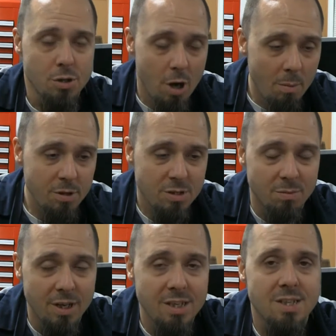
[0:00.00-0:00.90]
So I'll put
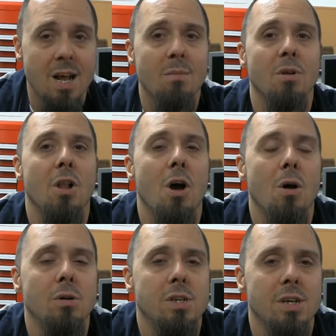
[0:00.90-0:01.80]
some links down
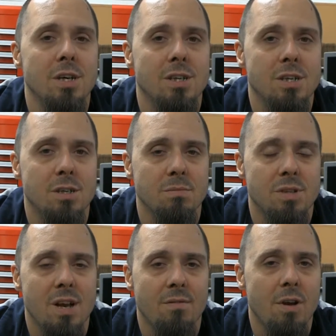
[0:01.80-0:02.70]
below to, to some
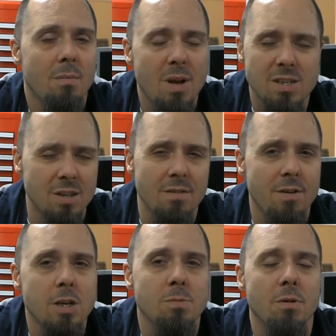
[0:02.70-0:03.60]
stuff. You know, basically the
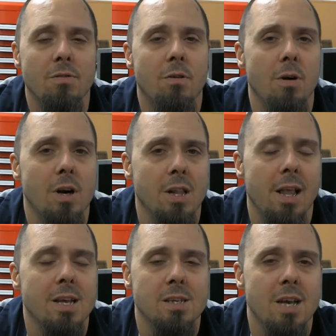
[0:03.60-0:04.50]
Facebook for
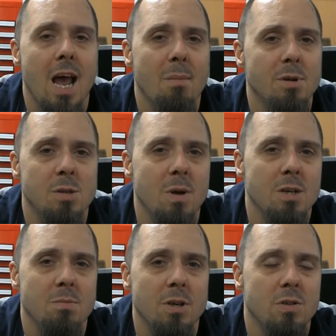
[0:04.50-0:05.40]
Atlantis Adapt is the
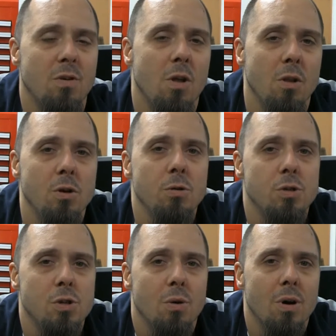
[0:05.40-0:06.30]
best place for all the news
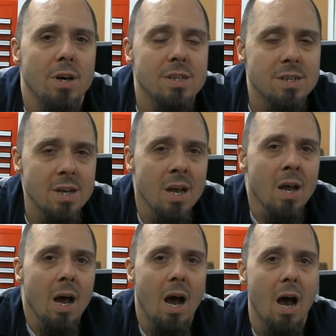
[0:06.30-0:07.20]
stories.
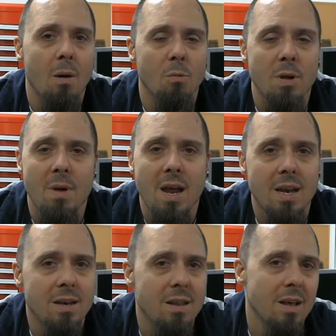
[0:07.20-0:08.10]
Um, we
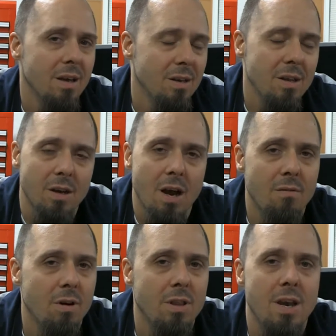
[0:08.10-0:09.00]
made the, the
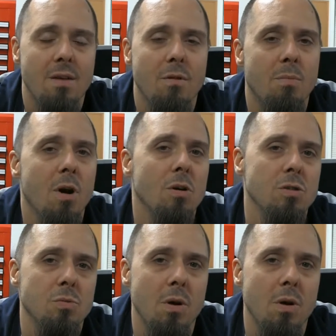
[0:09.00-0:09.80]
cover of the Denver Post.